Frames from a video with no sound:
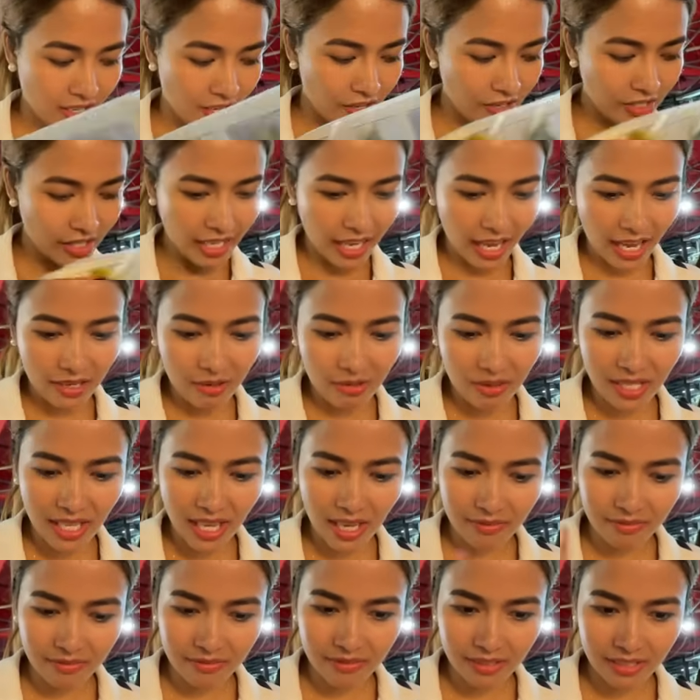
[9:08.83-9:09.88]
Okay, I will
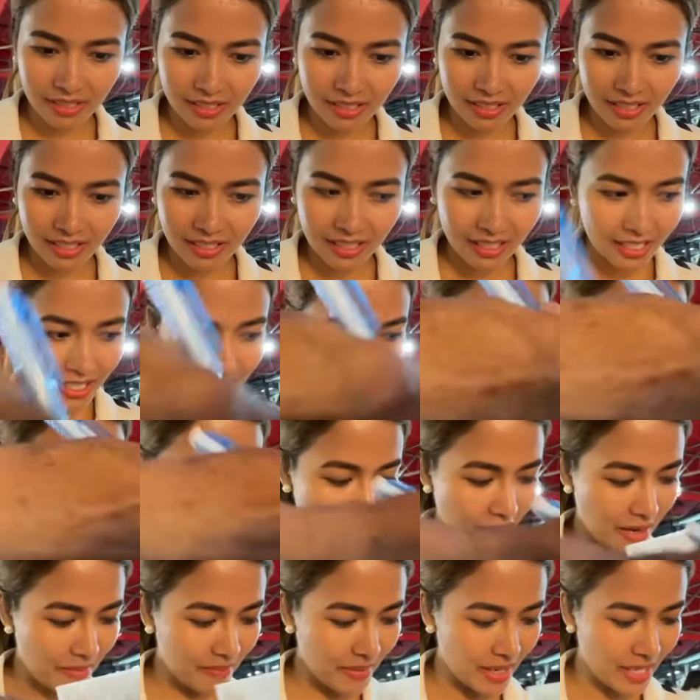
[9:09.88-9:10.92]
have uh,
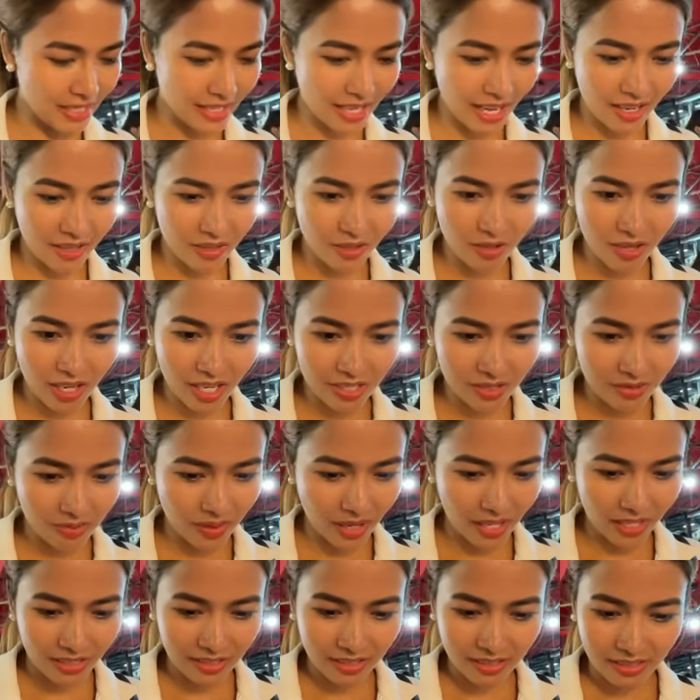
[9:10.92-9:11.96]
sambal kangkong as
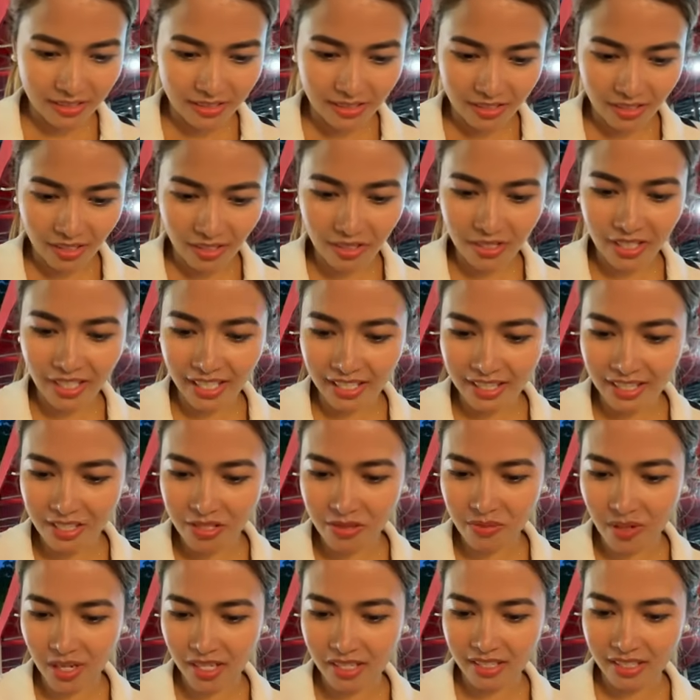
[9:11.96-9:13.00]
well. Okay, this
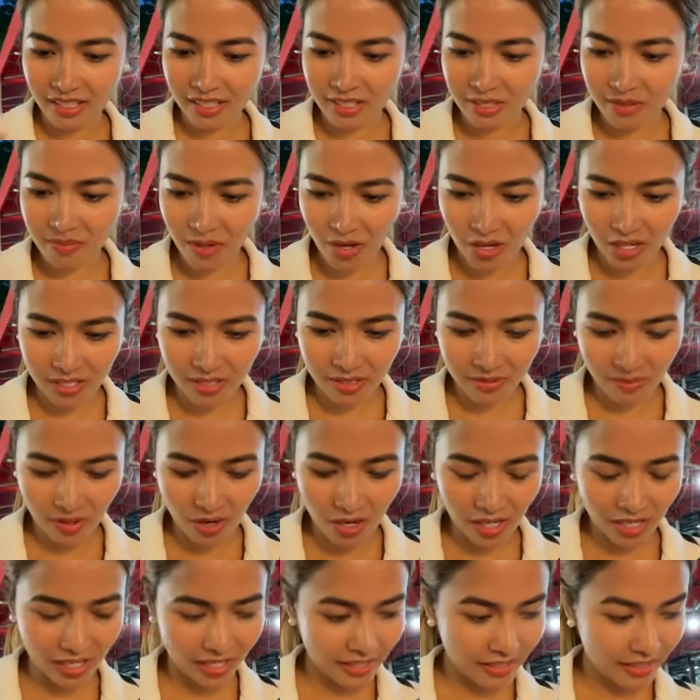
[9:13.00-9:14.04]
one. Small, small.